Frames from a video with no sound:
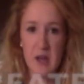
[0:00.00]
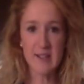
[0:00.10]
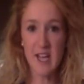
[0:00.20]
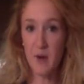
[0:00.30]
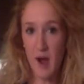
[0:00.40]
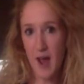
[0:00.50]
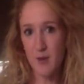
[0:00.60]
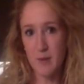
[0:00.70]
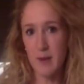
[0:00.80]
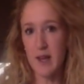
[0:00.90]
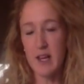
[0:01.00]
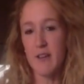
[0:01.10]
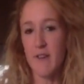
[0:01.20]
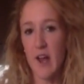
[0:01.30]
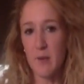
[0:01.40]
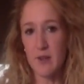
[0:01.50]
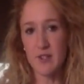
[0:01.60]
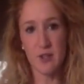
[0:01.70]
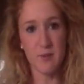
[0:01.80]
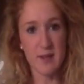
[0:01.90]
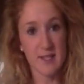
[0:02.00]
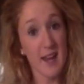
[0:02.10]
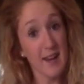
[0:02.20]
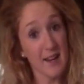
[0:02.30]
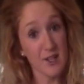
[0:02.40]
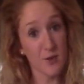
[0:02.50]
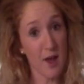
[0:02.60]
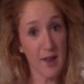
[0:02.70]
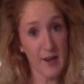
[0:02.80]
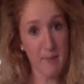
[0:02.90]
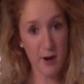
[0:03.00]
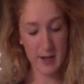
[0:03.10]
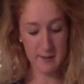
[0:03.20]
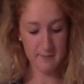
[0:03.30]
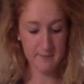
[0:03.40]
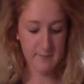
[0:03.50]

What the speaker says: guys how I would plate it if I were to be taking it to a holiday party.